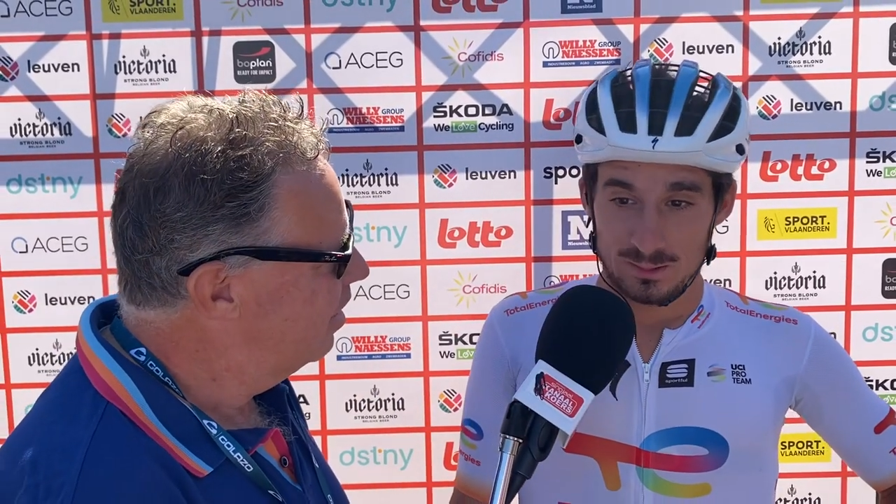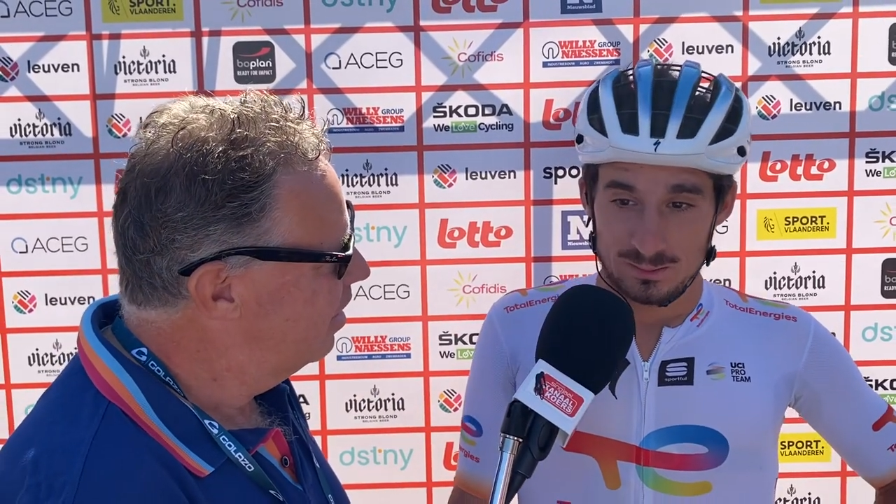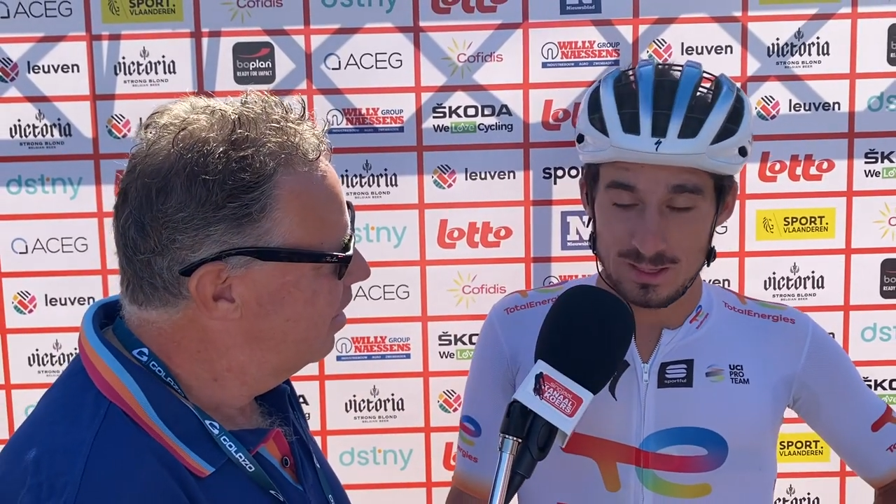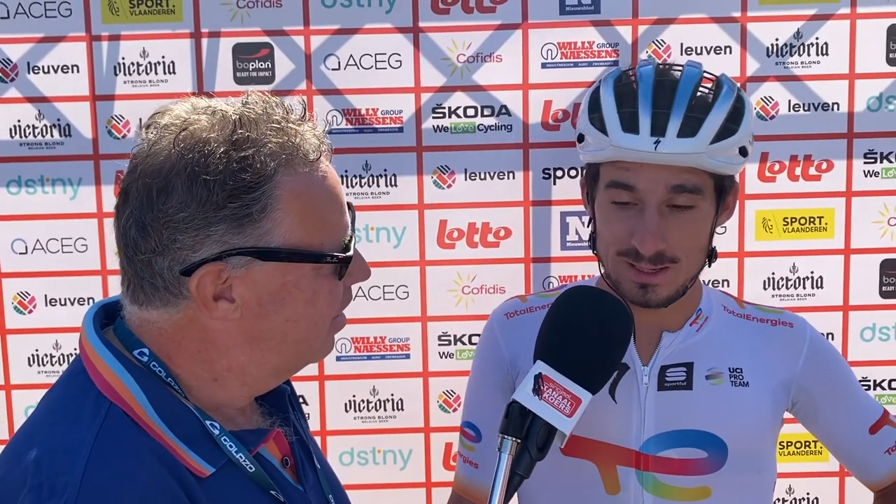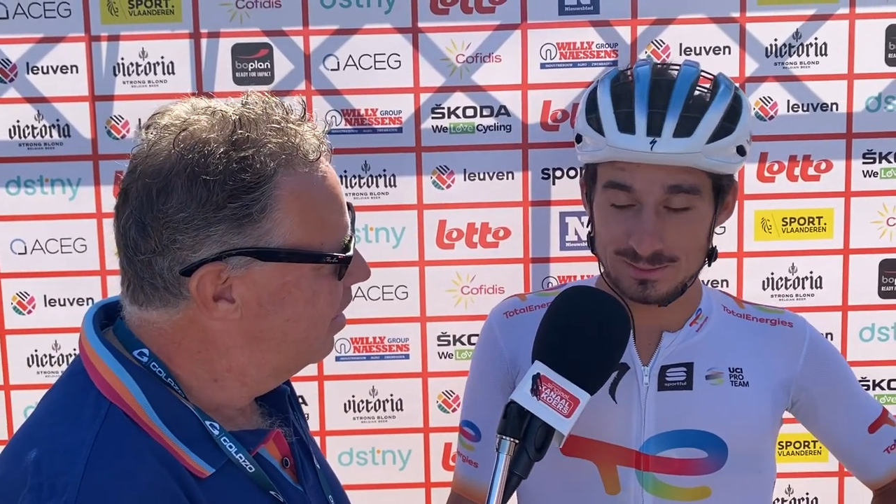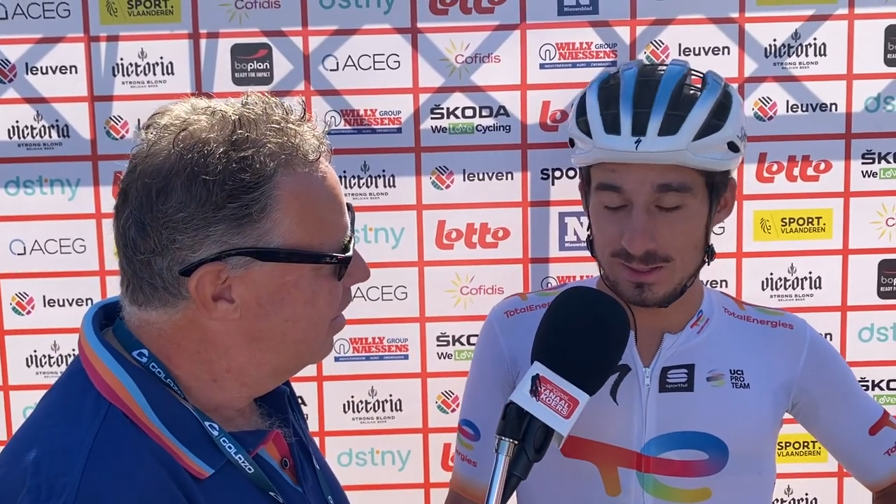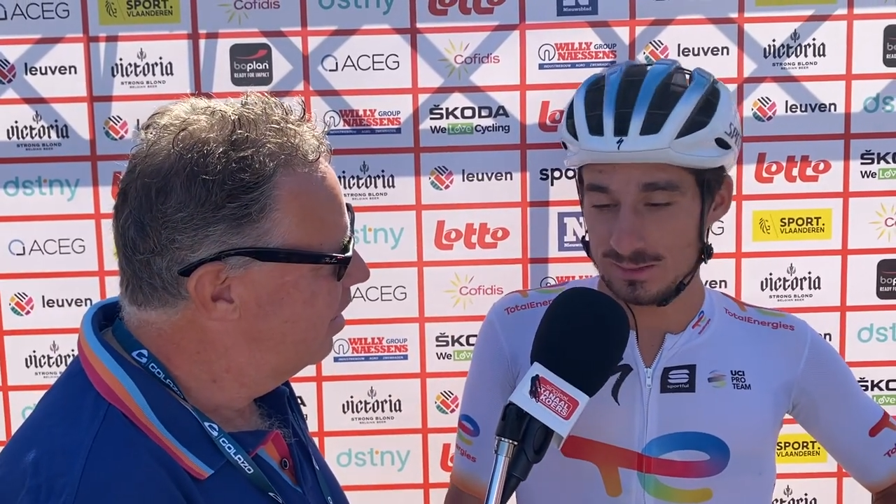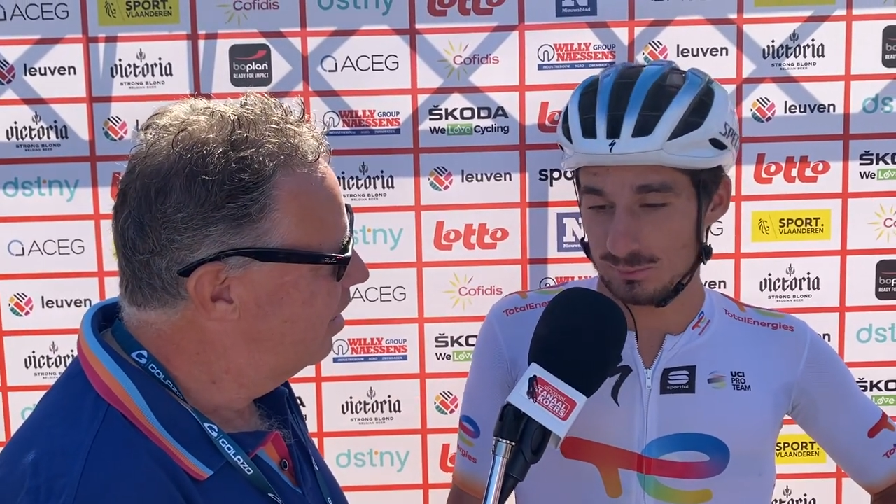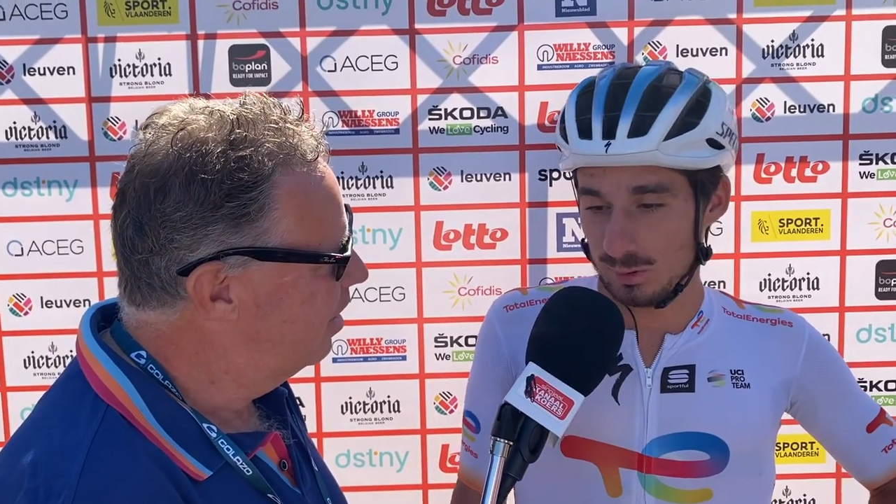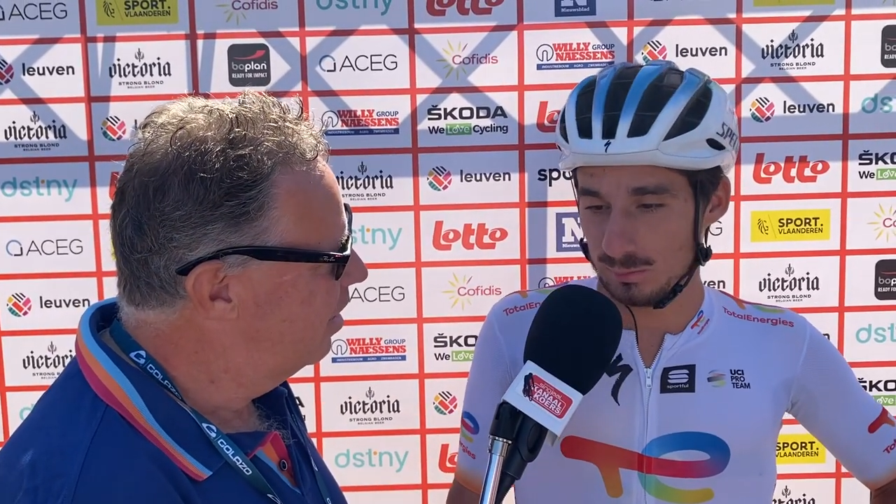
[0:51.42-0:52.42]
Yes,
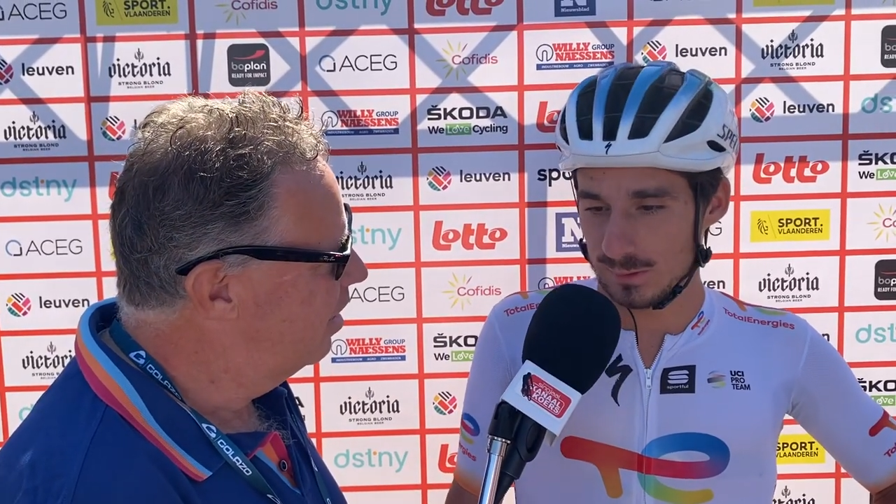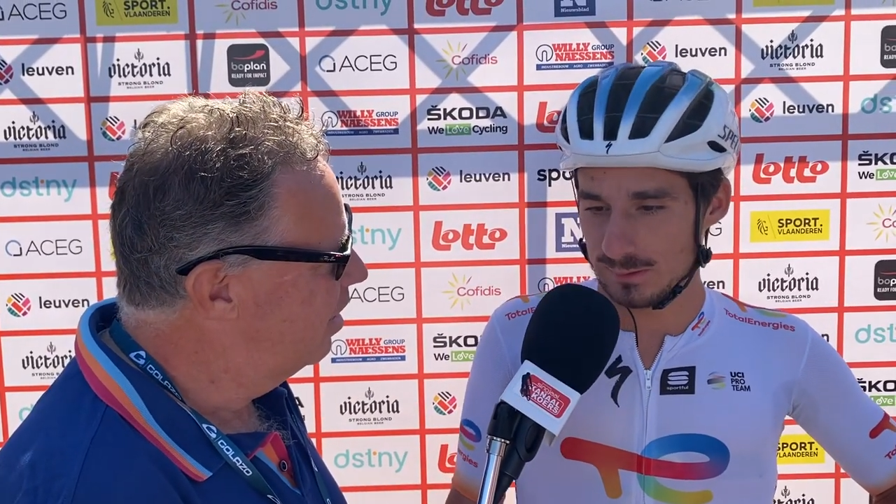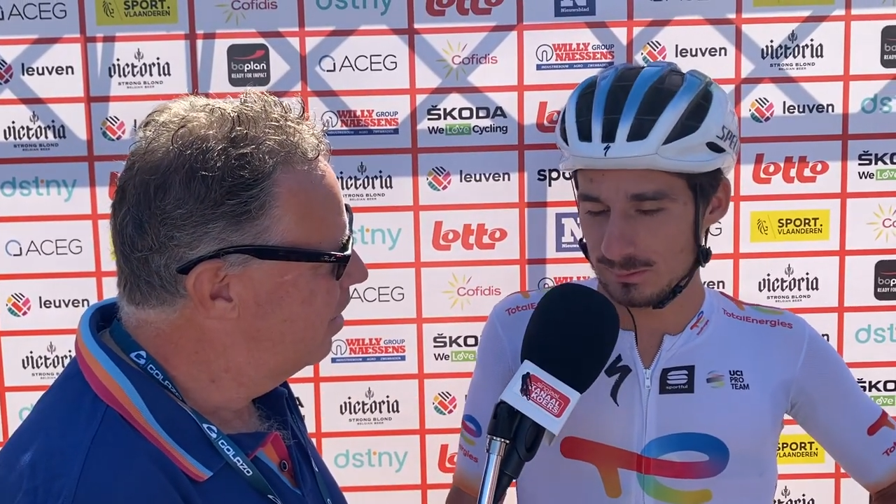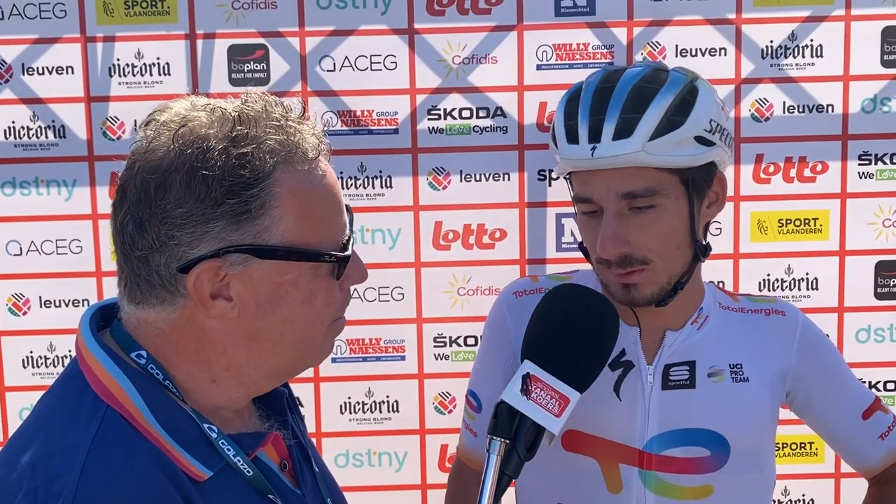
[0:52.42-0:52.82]
yes, always